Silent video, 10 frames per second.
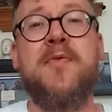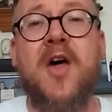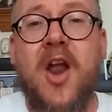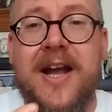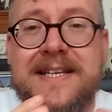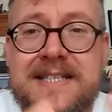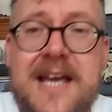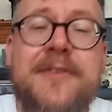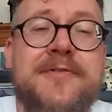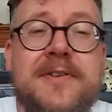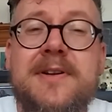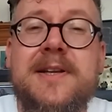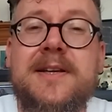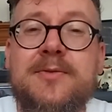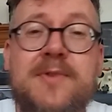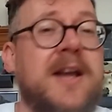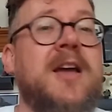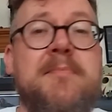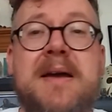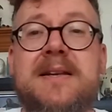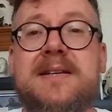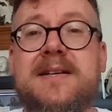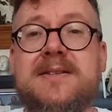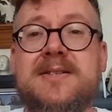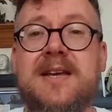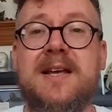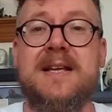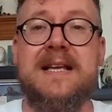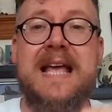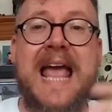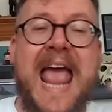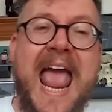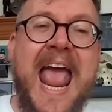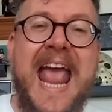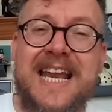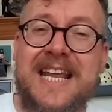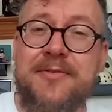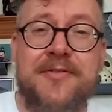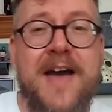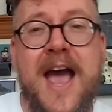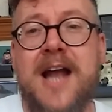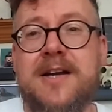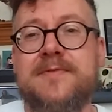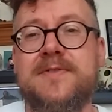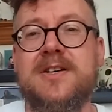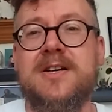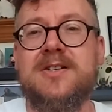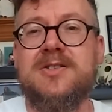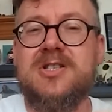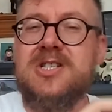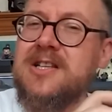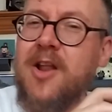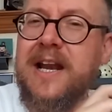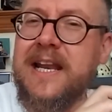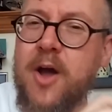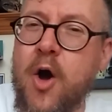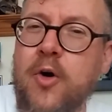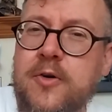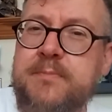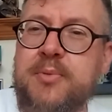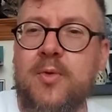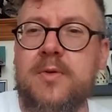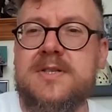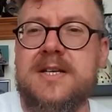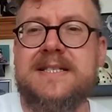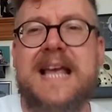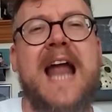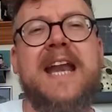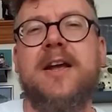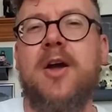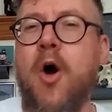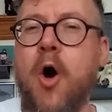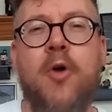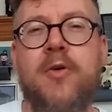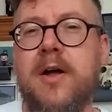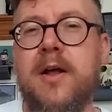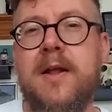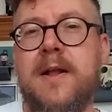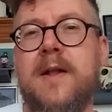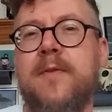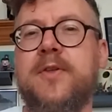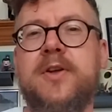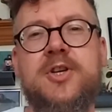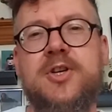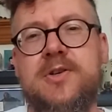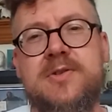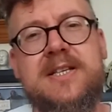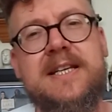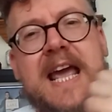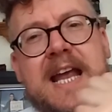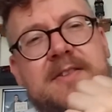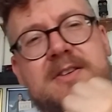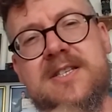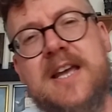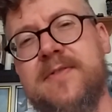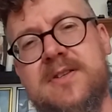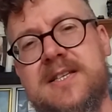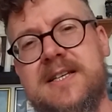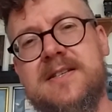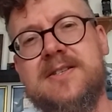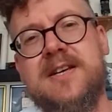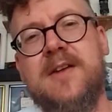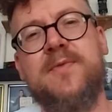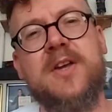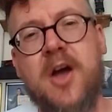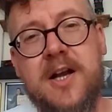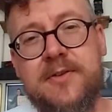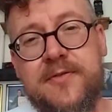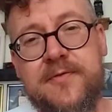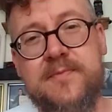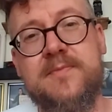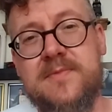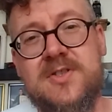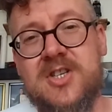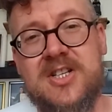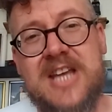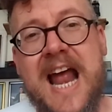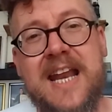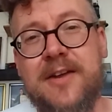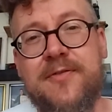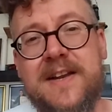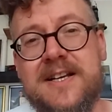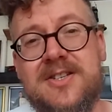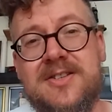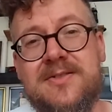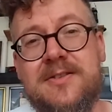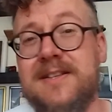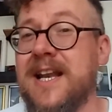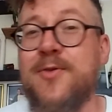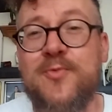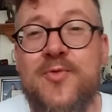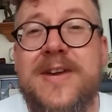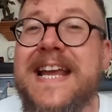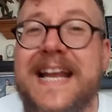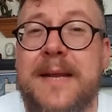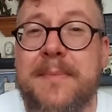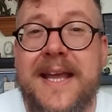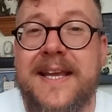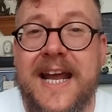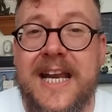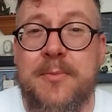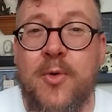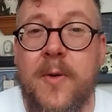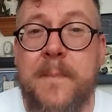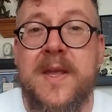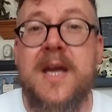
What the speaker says: that I definitely recommend it to any fan of the slightly oddball satanic horror that you used to get in the 70s, the kind of satanic flicks that they don't really make anymore.